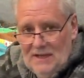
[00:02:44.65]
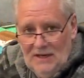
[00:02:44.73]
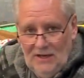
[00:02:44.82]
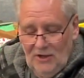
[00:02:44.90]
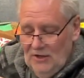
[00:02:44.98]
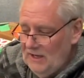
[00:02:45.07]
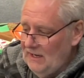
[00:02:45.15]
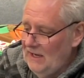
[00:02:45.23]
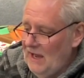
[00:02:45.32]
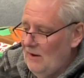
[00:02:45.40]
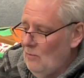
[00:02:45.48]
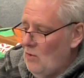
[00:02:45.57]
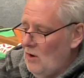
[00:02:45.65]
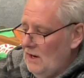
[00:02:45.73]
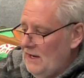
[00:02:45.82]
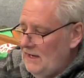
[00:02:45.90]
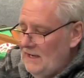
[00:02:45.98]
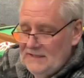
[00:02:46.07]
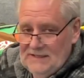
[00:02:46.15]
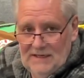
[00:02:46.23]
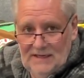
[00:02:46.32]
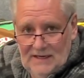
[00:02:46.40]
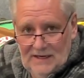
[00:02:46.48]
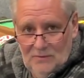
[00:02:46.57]
looking at what connector
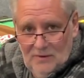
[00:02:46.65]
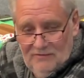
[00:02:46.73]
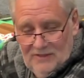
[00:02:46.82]
you need with